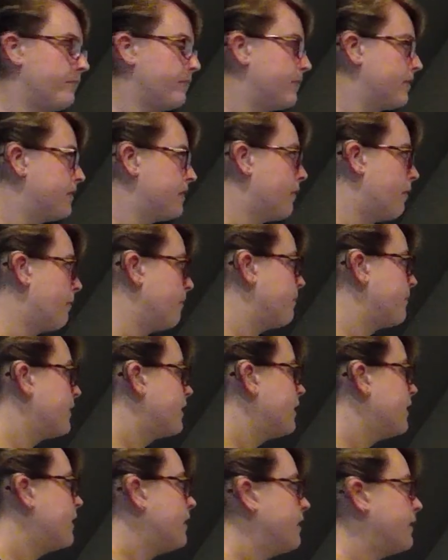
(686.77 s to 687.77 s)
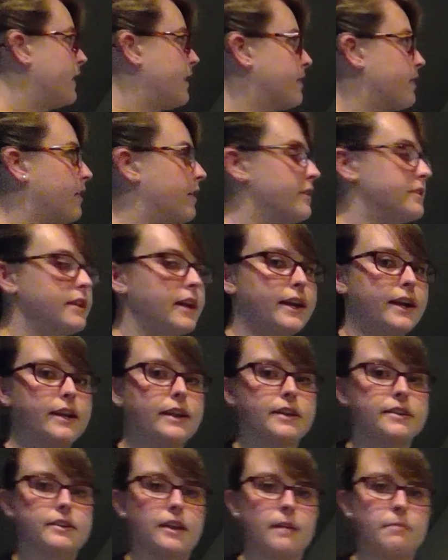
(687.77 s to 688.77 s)
So that's our second
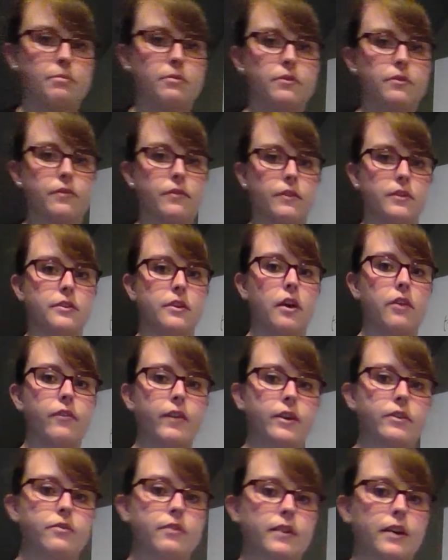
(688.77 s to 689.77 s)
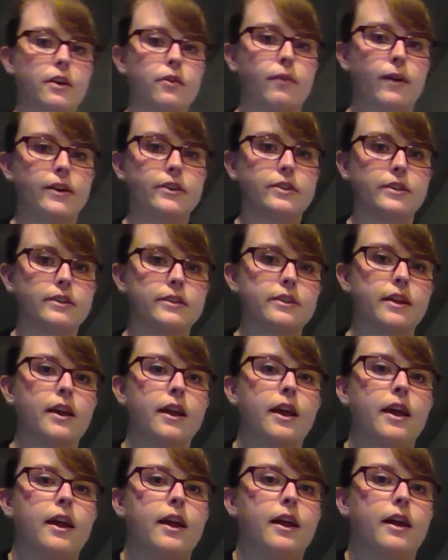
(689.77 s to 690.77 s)
example for solving trig equations.
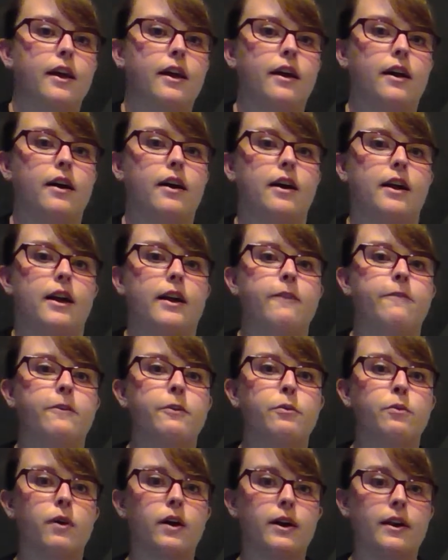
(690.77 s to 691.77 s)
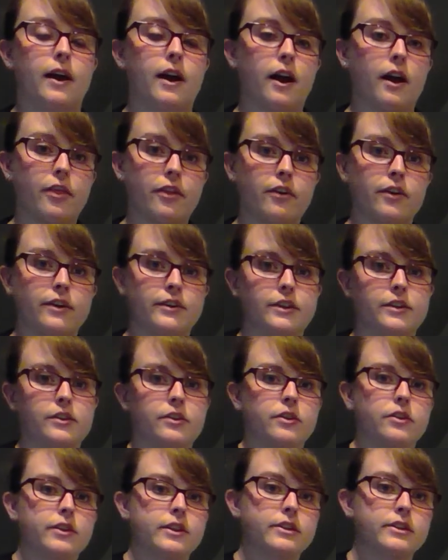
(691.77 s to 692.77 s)
If you want other
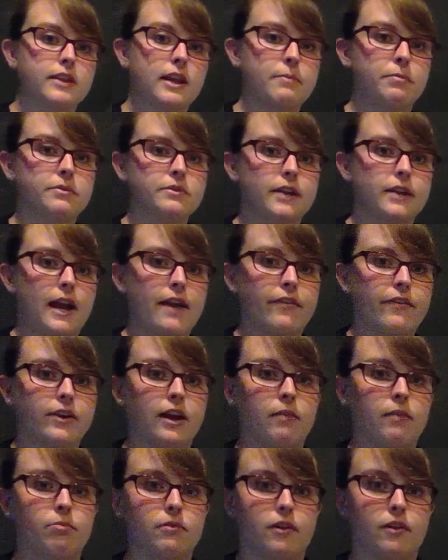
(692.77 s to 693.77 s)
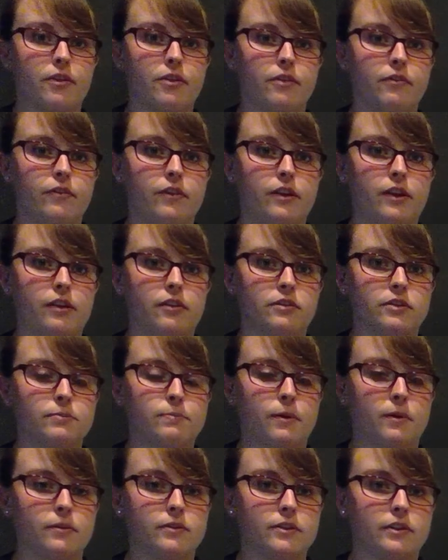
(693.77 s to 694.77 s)
additional examples, I have a couple other videos
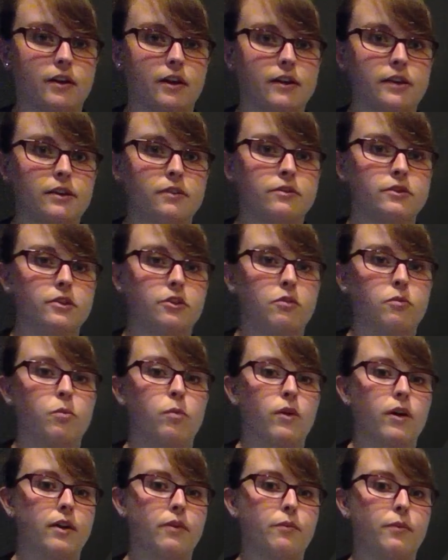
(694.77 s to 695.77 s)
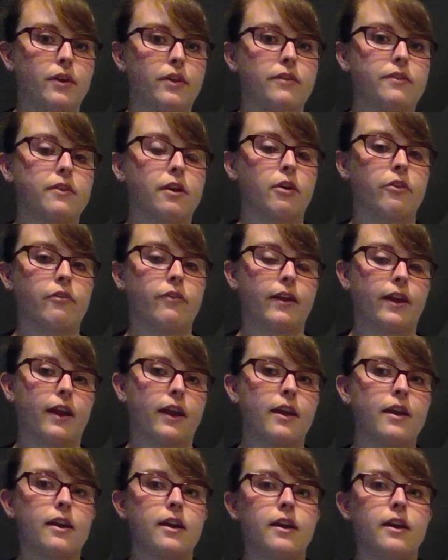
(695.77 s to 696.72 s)
posted on YouTube, one with solving